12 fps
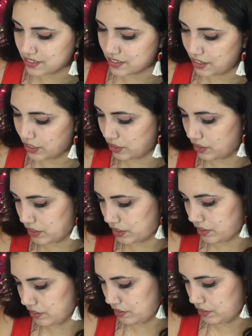is gonna look.
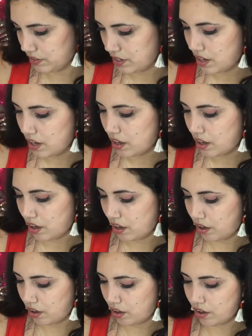
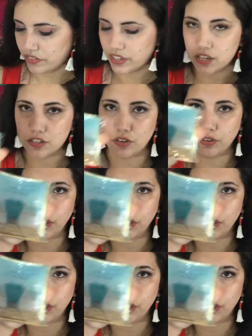Oh, that is so